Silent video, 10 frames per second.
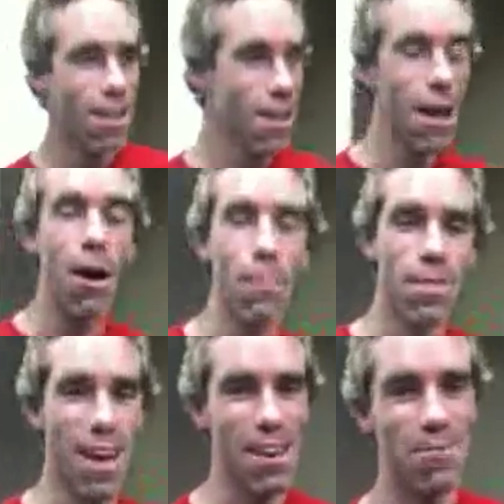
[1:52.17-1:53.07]
Yeah, I'm
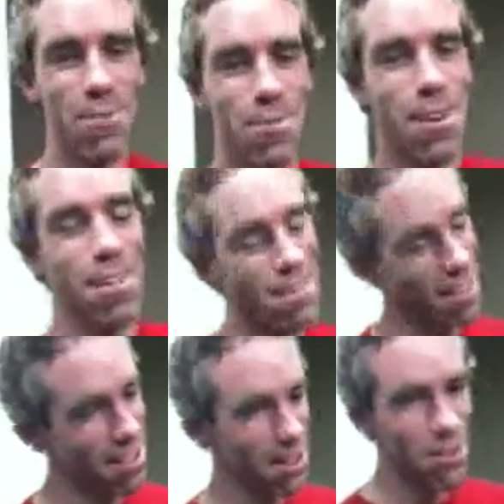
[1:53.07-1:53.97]
Dale from Crown
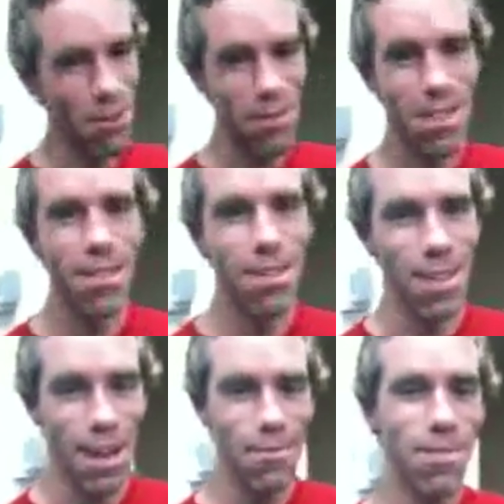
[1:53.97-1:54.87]
Solicitors Office.
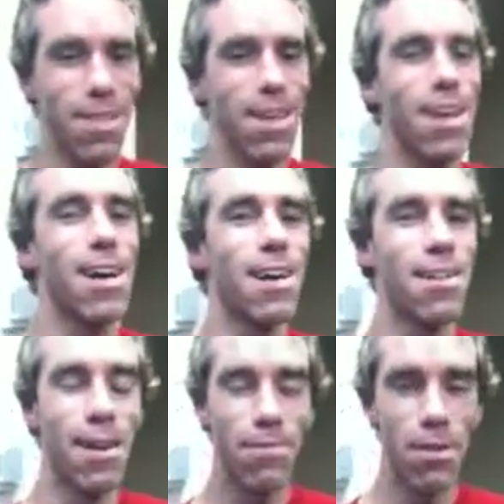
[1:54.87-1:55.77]
Loved
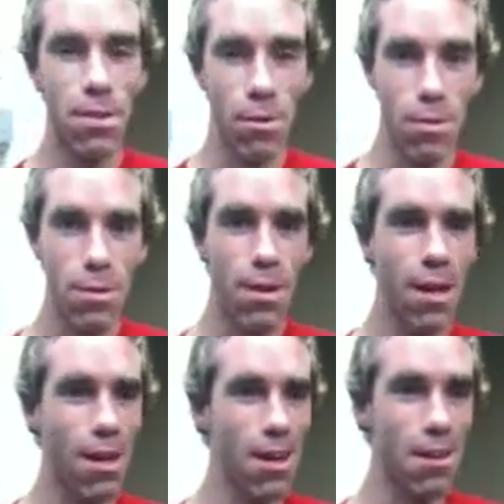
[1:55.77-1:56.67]
your talk
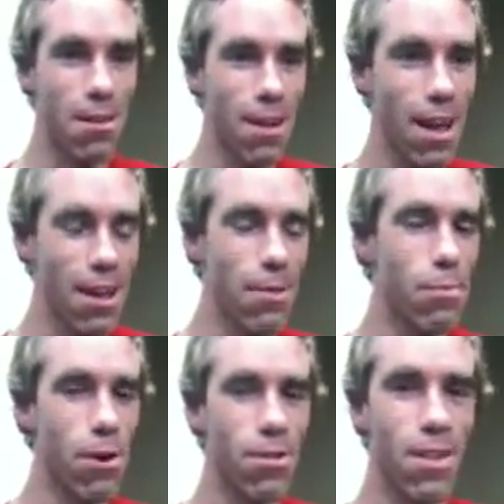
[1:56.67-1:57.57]
and how you
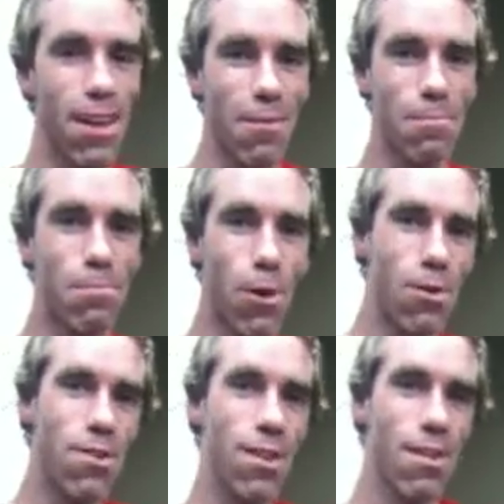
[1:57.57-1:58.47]
broke down
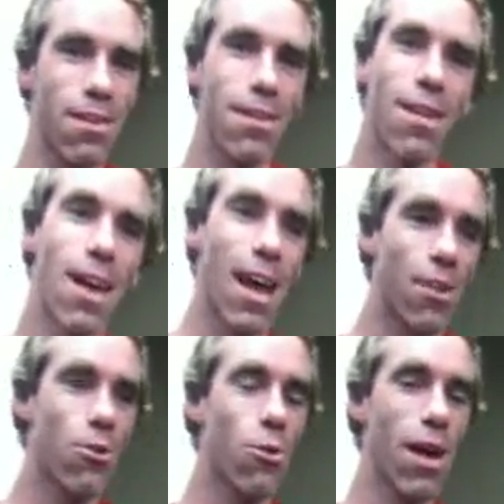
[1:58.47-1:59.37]
boxing
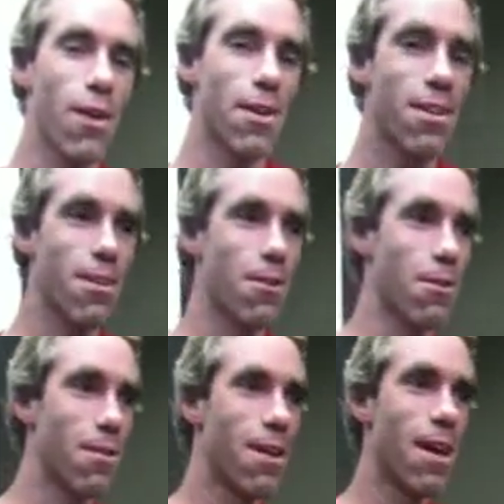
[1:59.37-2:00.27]
as to how it can
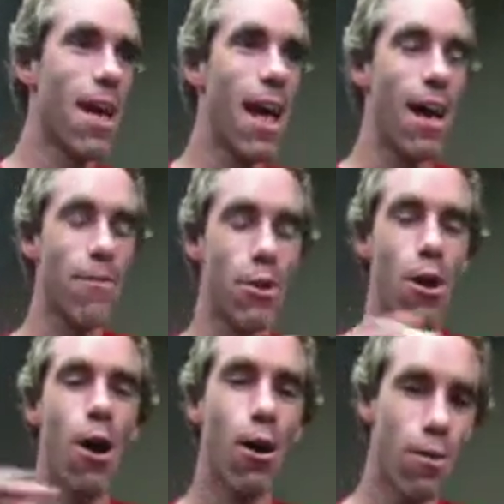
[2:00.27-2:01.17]
have
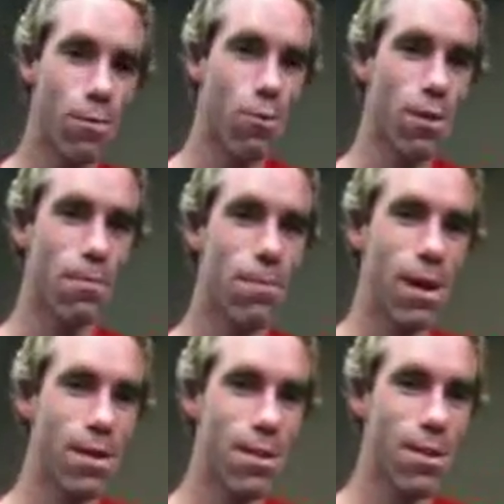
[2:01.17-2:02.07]
an overall
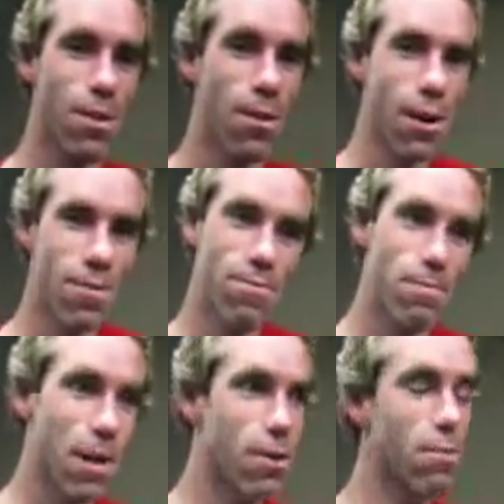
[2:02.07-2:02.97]
impact in your life,
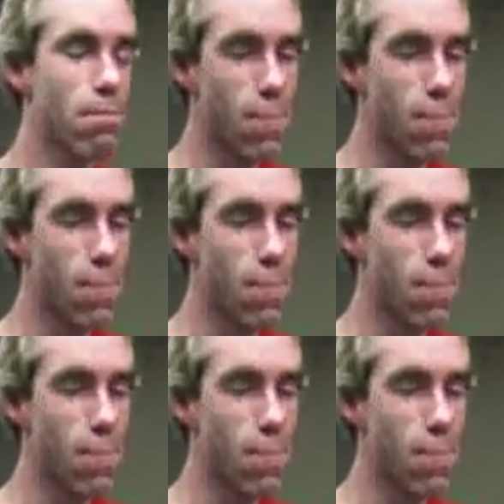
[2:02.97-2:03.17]
both